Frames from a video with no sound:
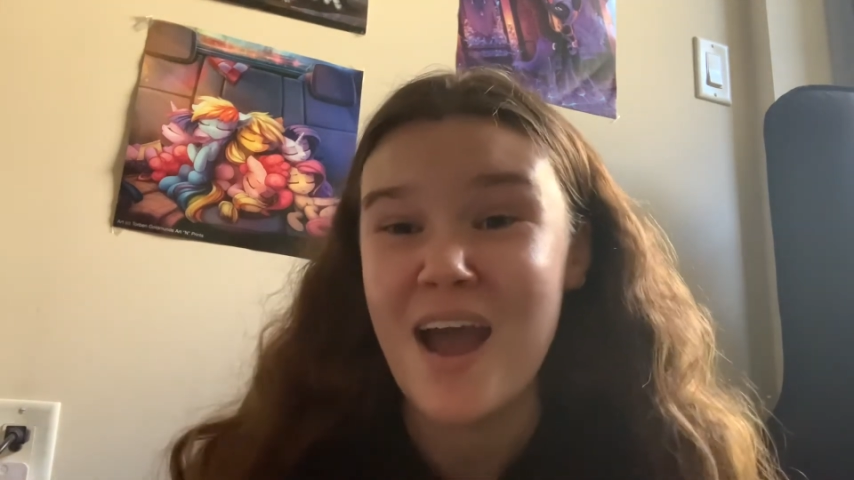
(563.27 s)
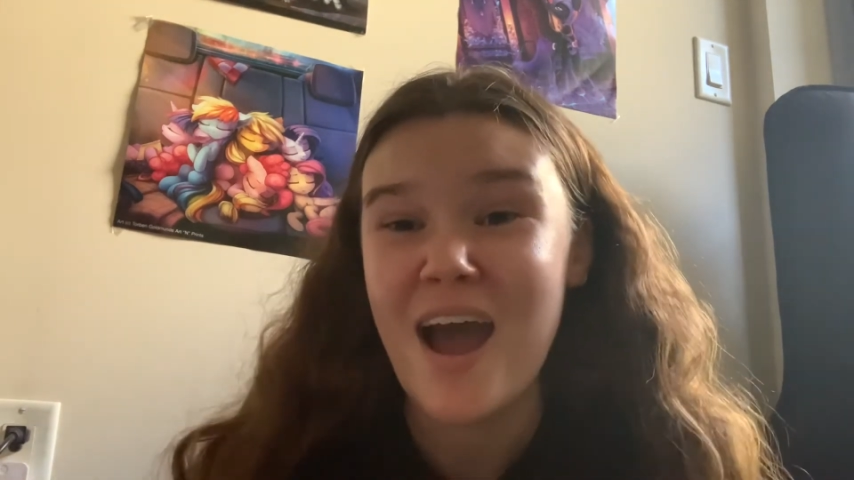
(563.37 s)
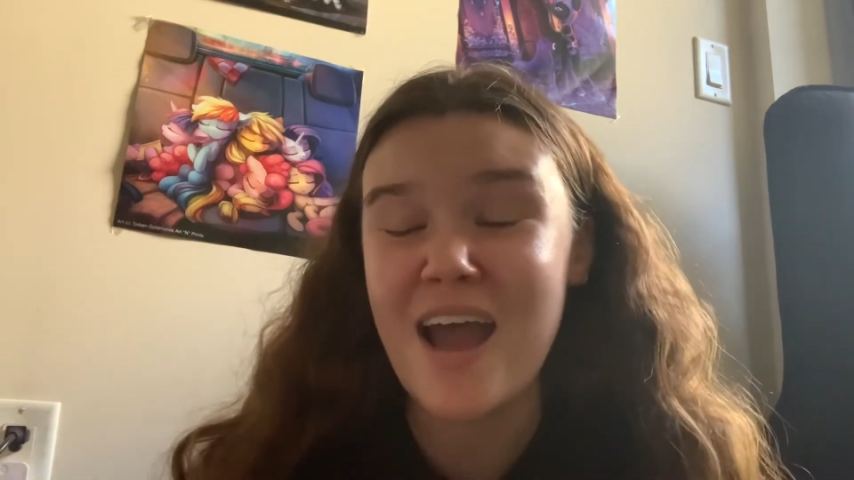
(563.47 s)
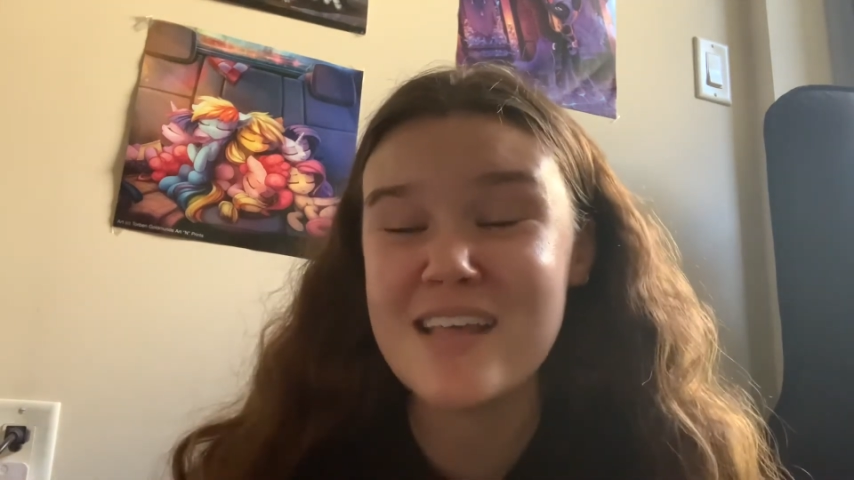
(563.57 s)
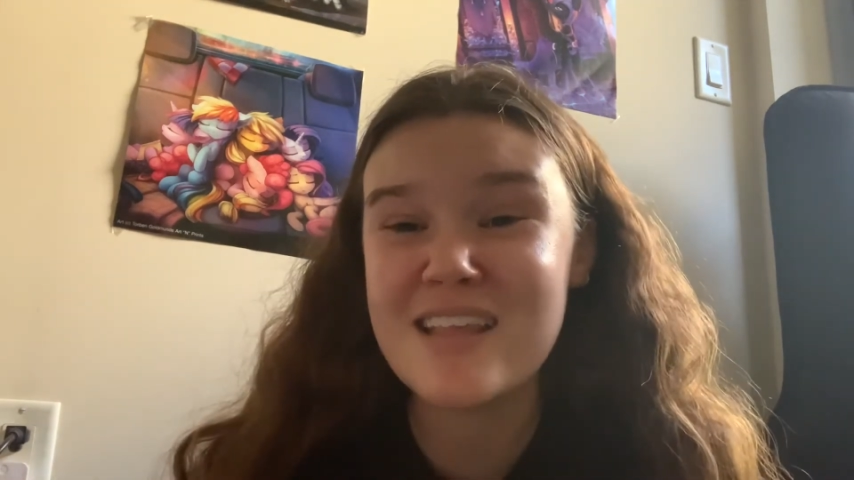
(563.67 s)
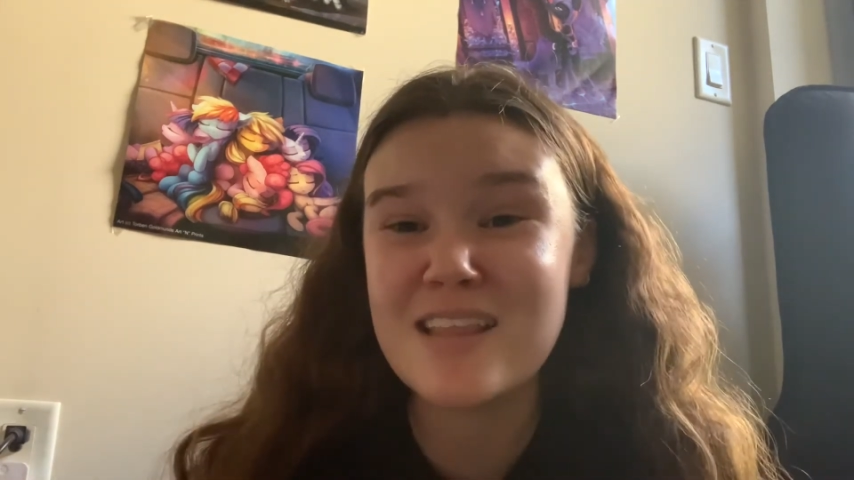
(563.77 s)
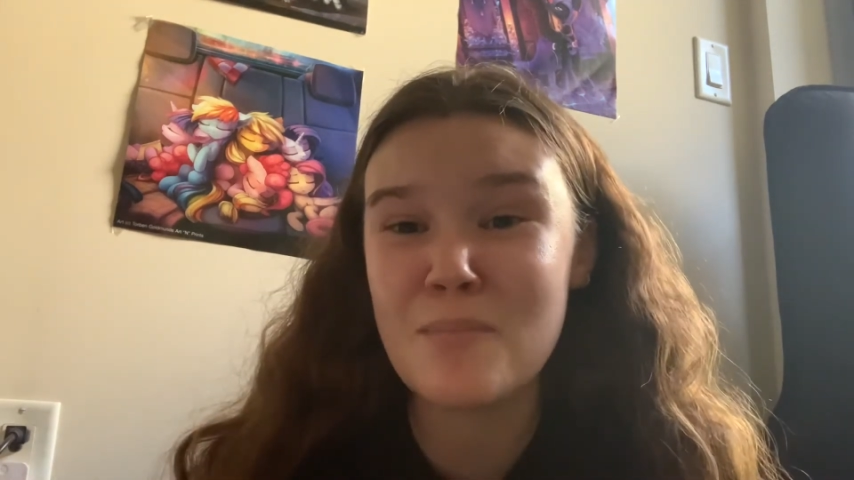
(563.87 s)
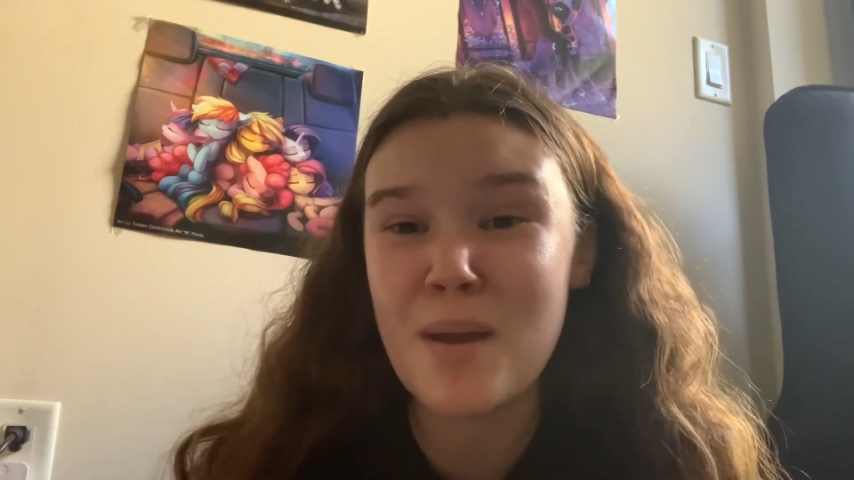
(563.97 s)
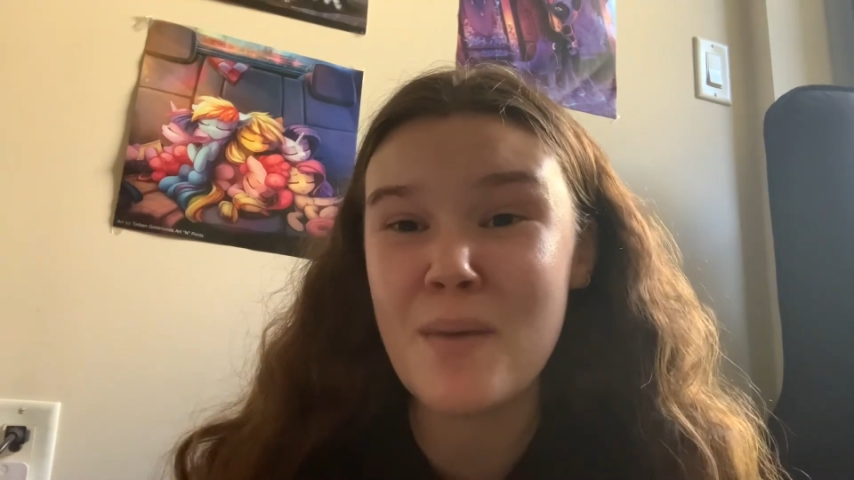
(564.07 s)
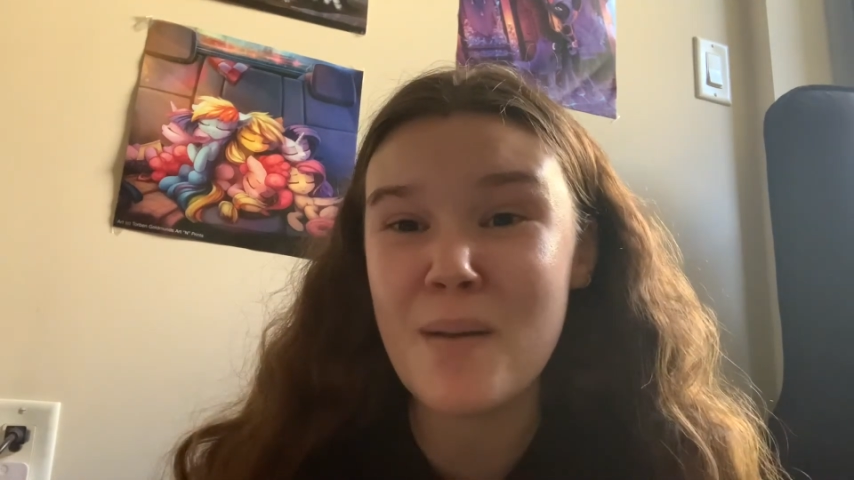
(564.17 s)
said to
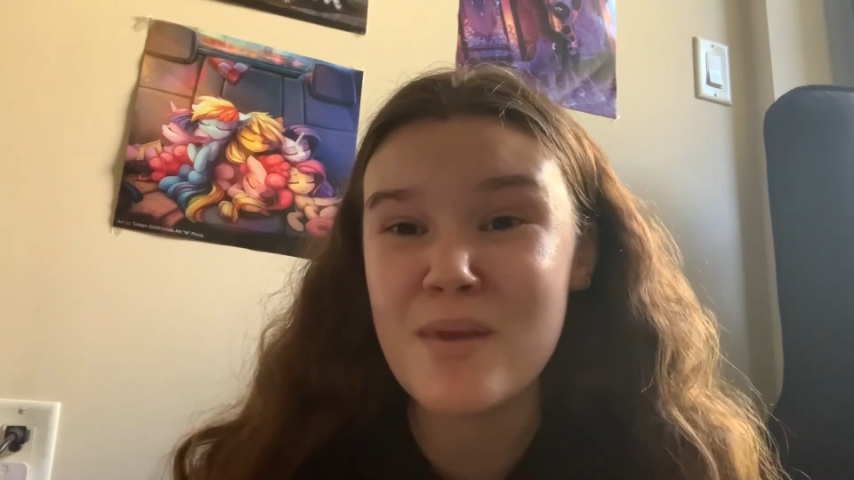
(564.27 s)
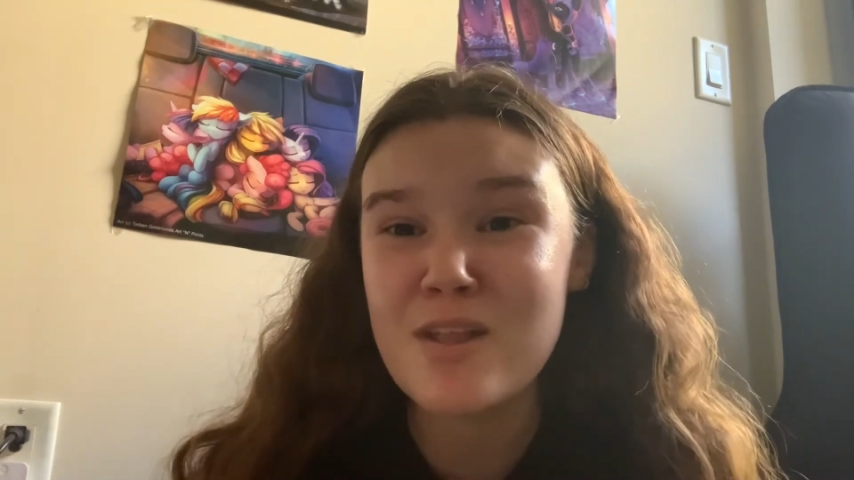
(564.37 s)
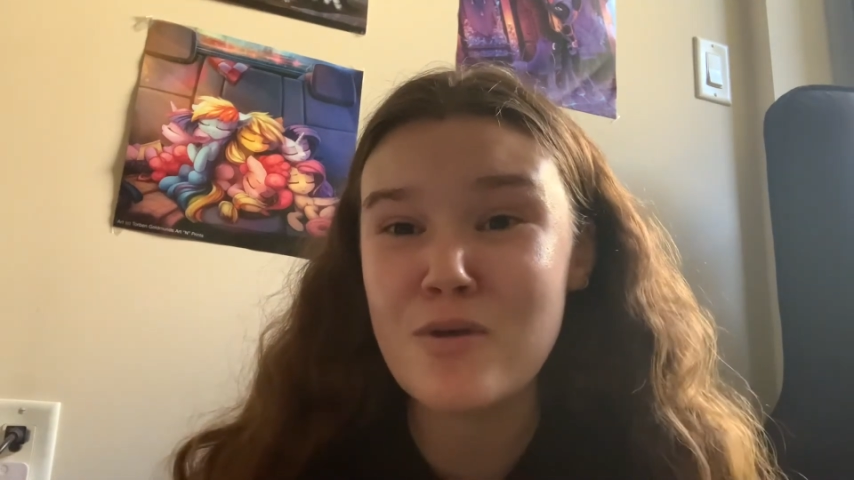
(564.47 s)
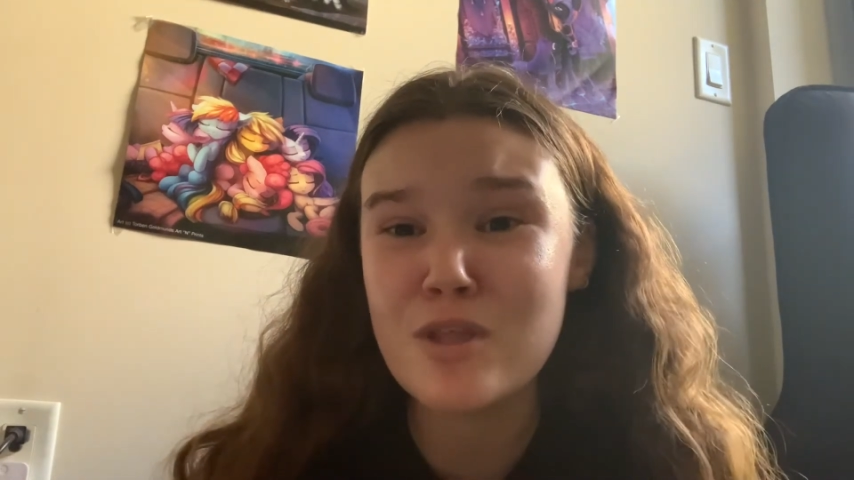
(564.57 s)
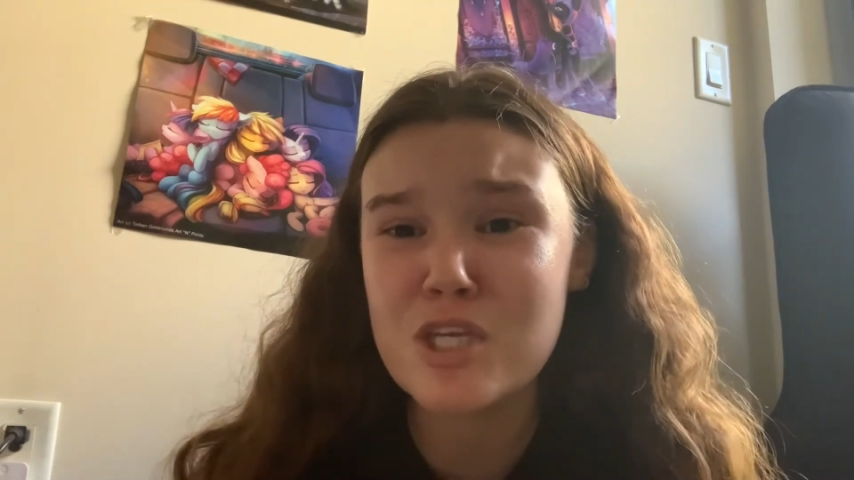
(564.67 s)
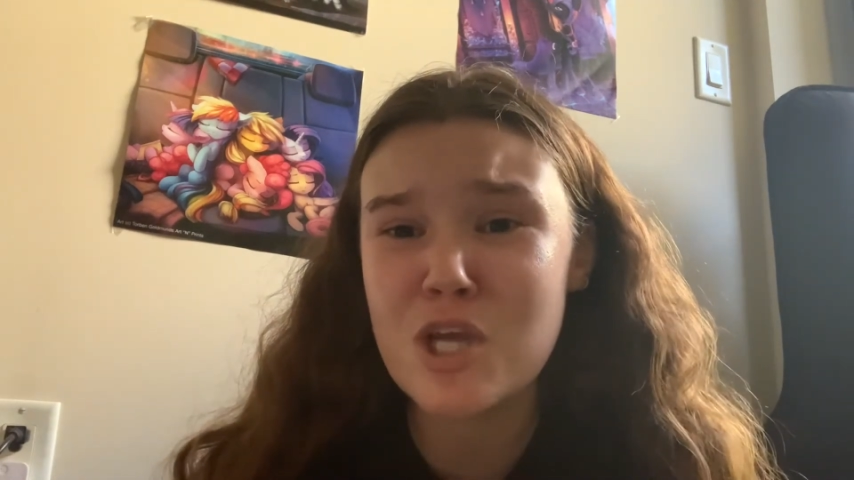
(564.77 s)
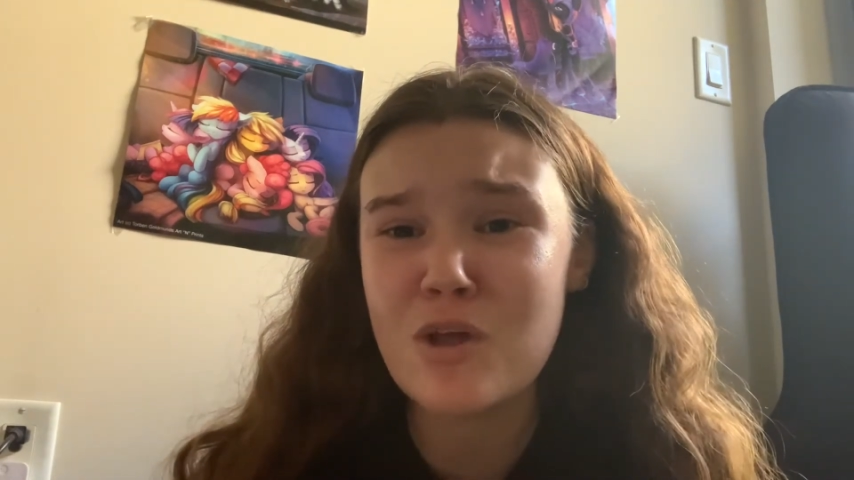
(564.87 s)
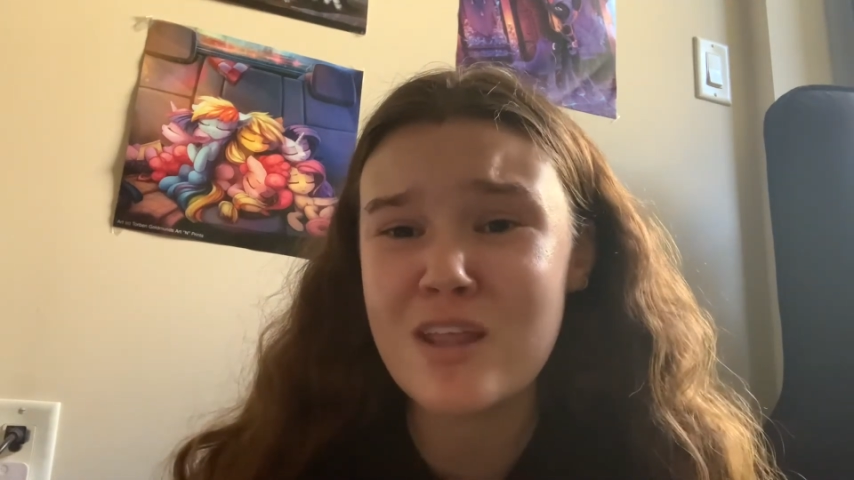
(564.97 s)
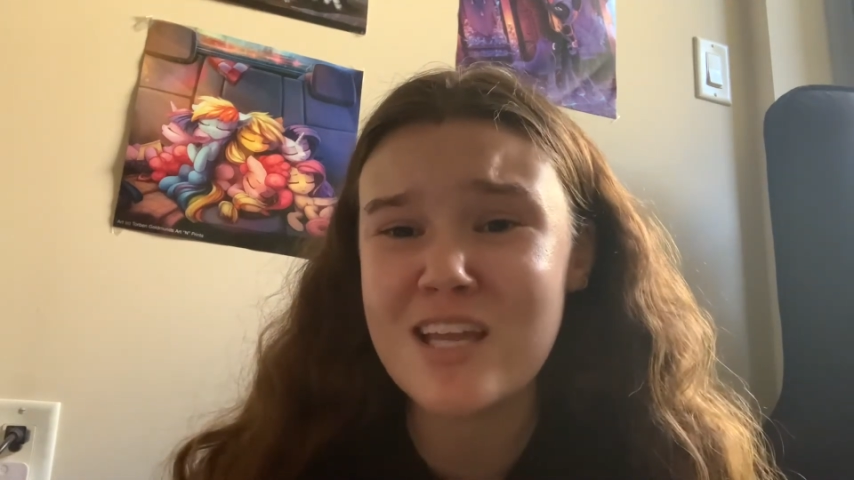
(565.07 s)
my mom, you know, the show